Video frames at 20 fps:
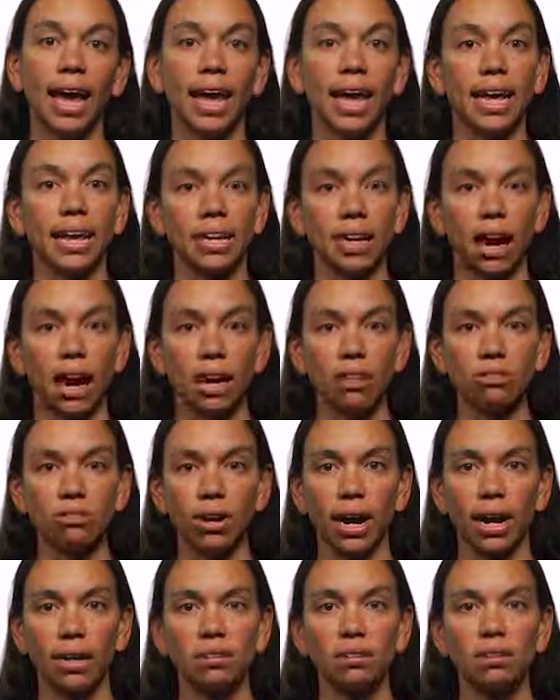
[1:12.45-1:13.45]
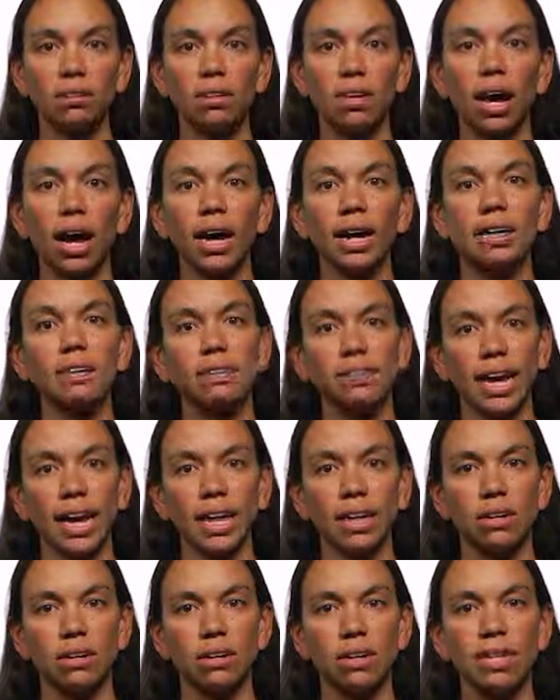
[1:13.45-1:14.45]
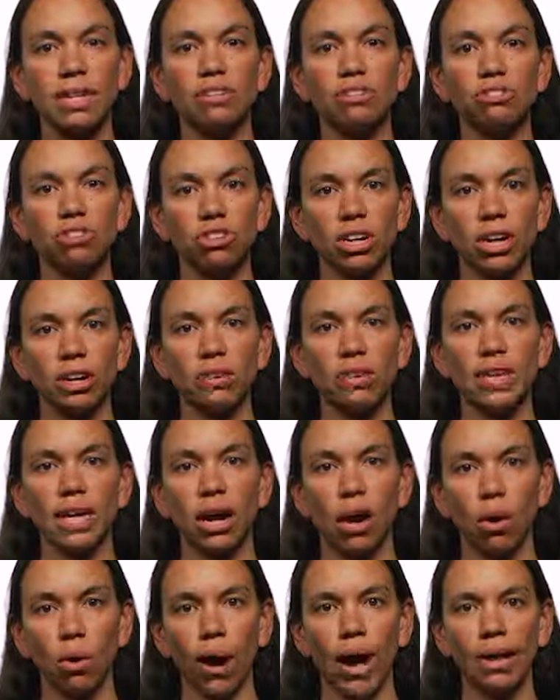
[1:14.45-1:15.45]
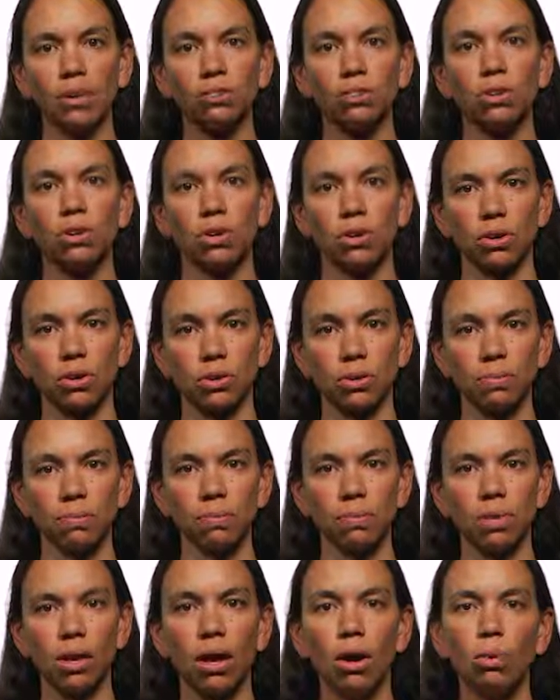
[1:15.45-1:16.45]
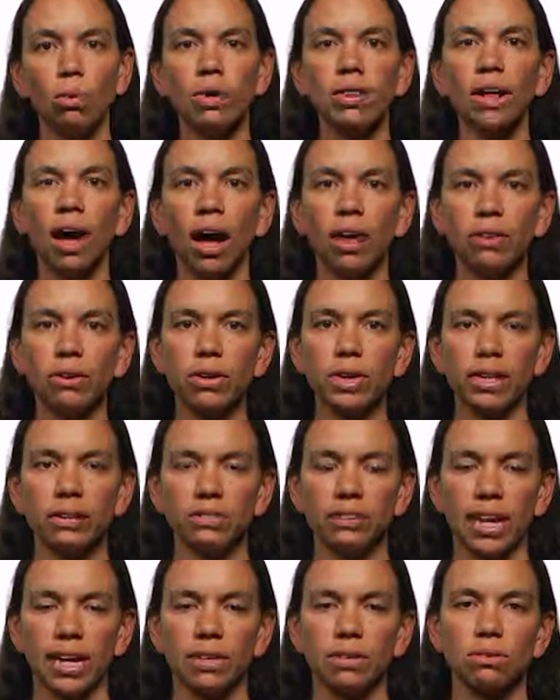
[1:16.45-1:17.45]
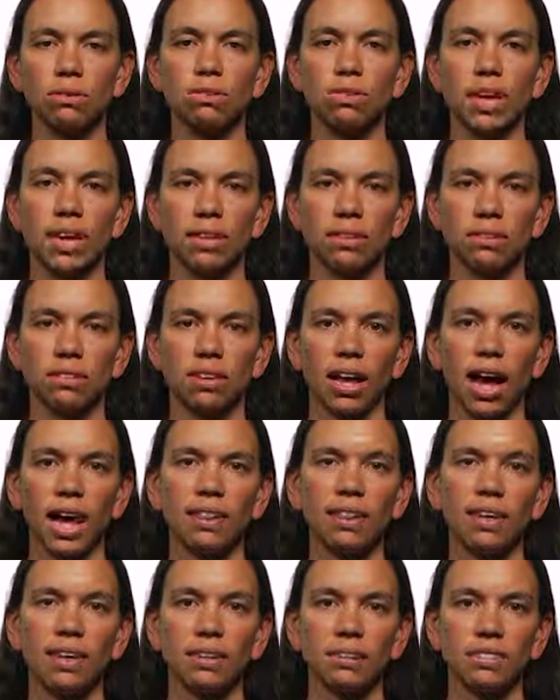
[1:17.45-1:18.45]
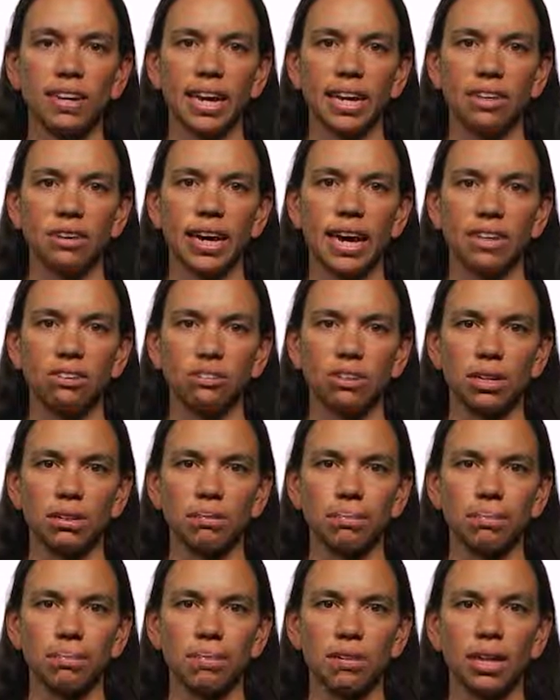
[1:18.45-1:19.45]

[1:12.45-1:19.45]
In contrast, a container can share the OS kernel with other containers inside the container engine.